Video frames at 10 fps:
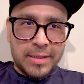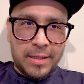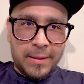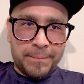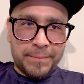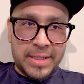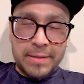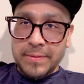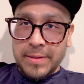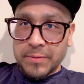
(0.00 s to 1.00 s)

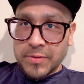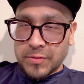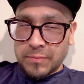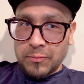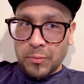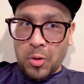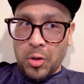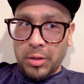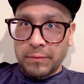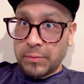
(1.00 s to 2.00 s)
and it was
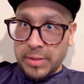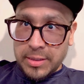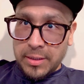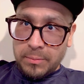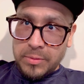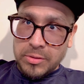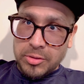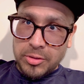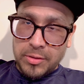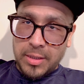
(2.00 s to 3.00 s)
more of a retail
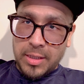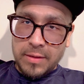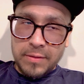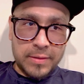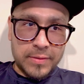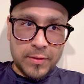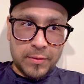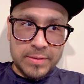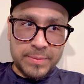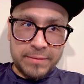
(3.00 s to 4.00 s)
position than anything. So
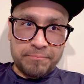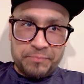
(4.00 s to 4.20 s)
it's been